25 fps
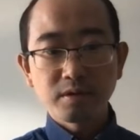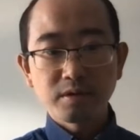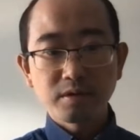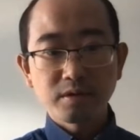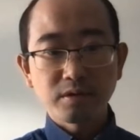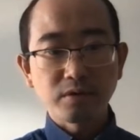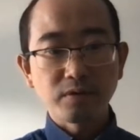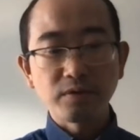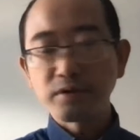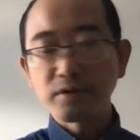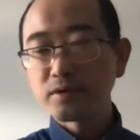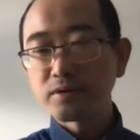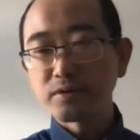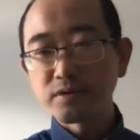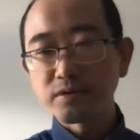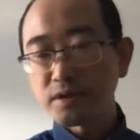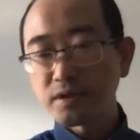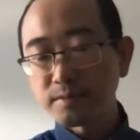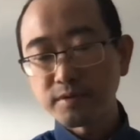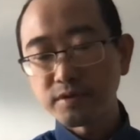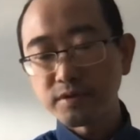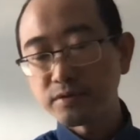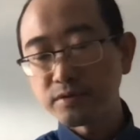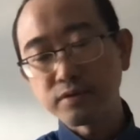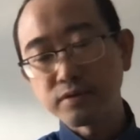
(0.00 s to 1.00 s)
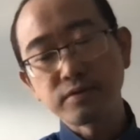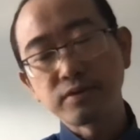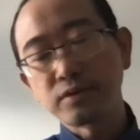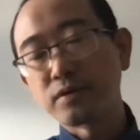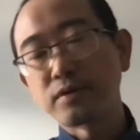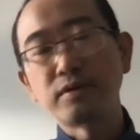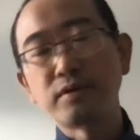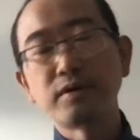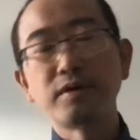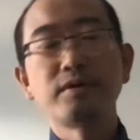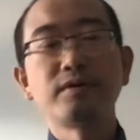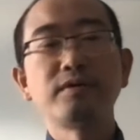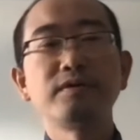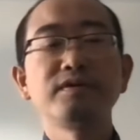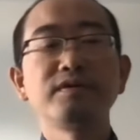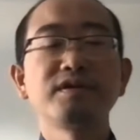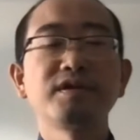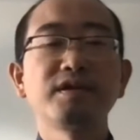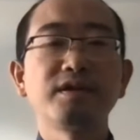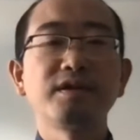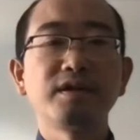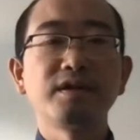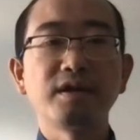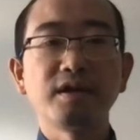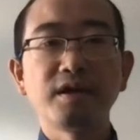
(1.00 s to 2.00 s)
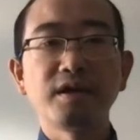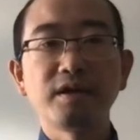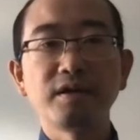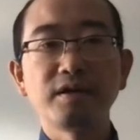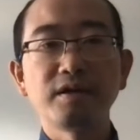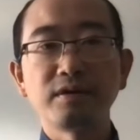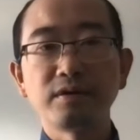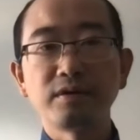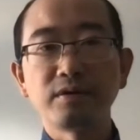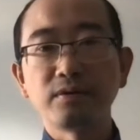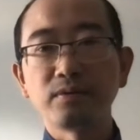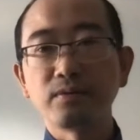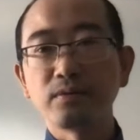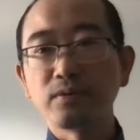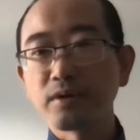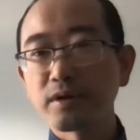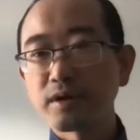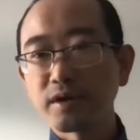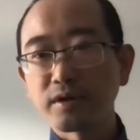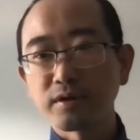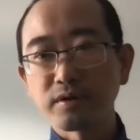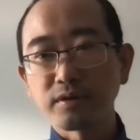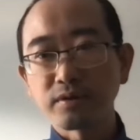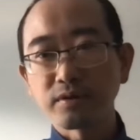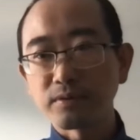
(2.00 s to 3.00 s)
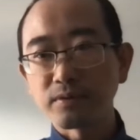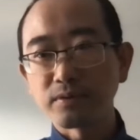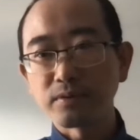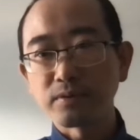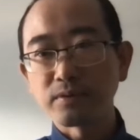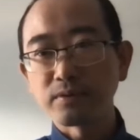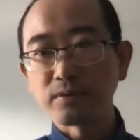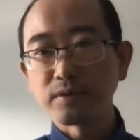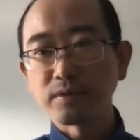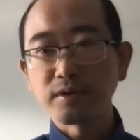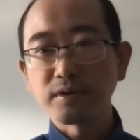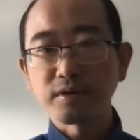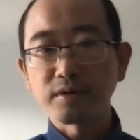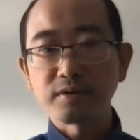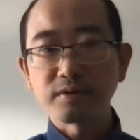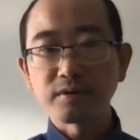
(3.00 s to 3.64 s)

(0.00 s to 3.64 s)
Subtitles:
going through some of the tutorials, and then working through